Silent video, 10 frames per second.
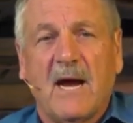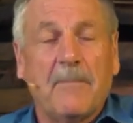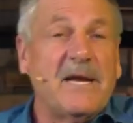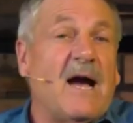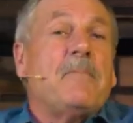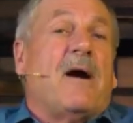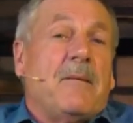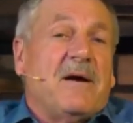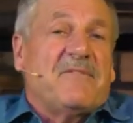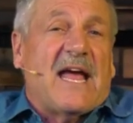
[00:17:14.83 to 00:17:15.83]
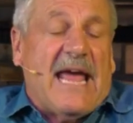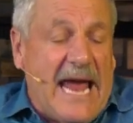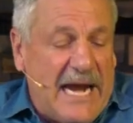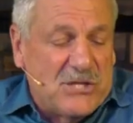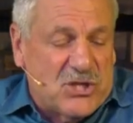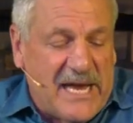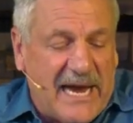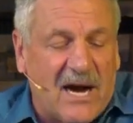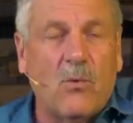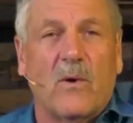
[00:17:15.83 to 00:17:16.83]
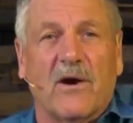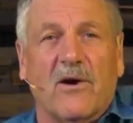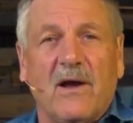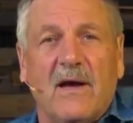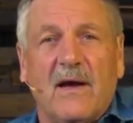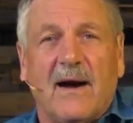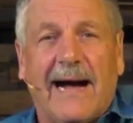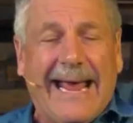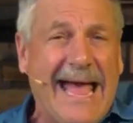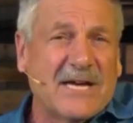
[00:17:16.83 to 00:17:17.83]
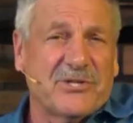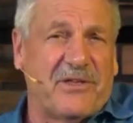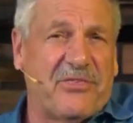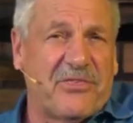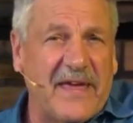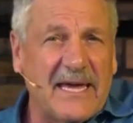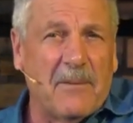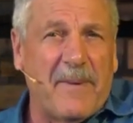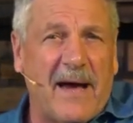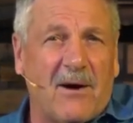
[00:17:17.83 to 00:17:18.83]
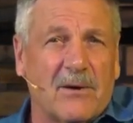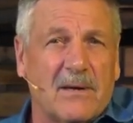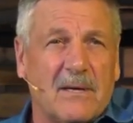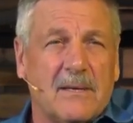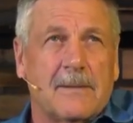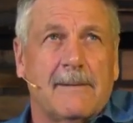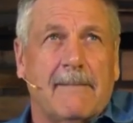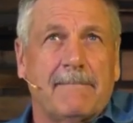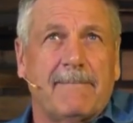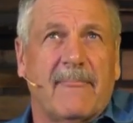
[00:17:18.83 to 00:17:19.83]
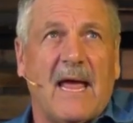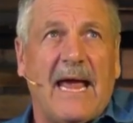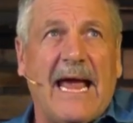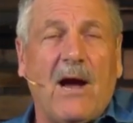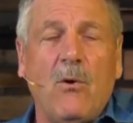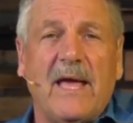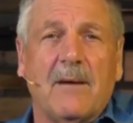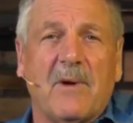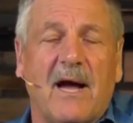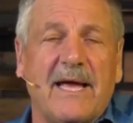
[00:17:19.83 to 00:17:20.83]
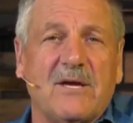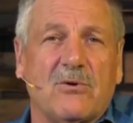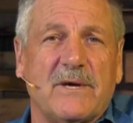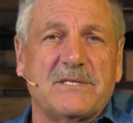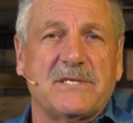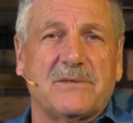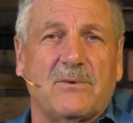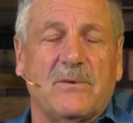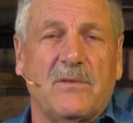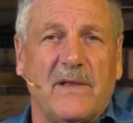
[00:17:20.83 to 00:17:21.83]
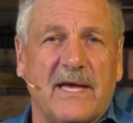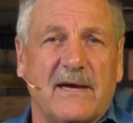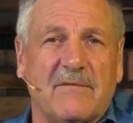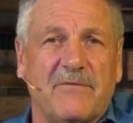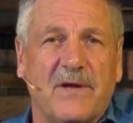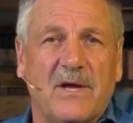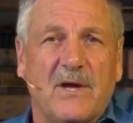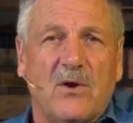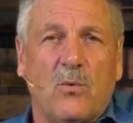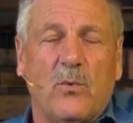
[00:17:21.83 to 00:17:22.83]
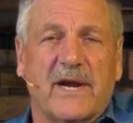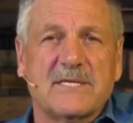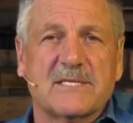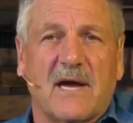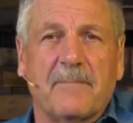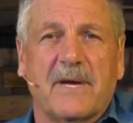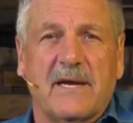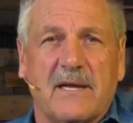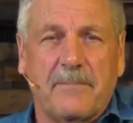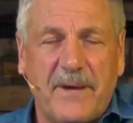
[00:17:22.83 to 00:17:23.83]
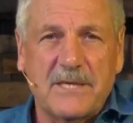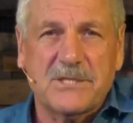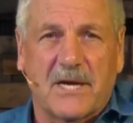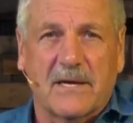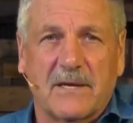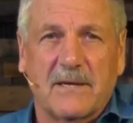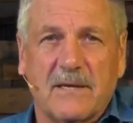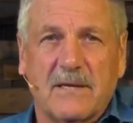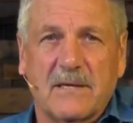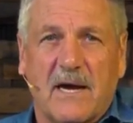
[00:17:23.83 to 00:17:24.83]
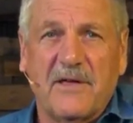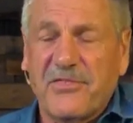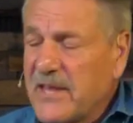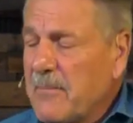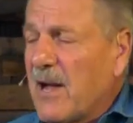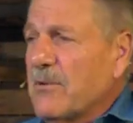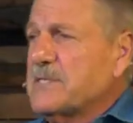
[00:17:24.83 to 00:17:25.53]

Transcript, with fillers: I mean, I'm, I'm of that age now where I actually think about hmm, how am I going to live when I stop getting a paycheck? I think about